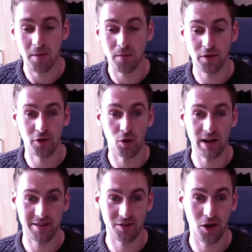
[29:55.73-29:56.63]
So
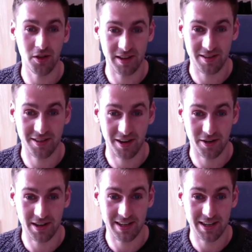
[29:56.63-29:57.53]
it's not
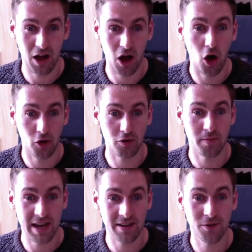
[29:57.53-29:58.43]
necessarily how you
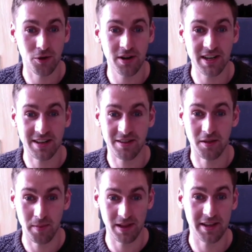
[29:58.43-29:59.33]
pay for it, it's the
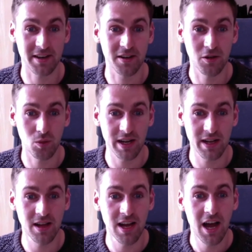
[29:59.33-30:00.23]
political
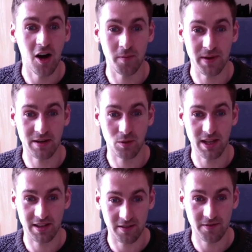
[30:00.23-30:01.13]
will of being
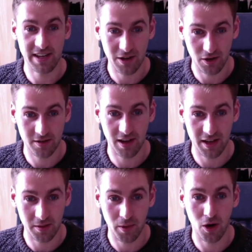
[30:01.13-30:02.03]
willing to think outside
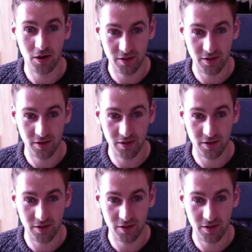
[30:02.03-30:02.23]
the box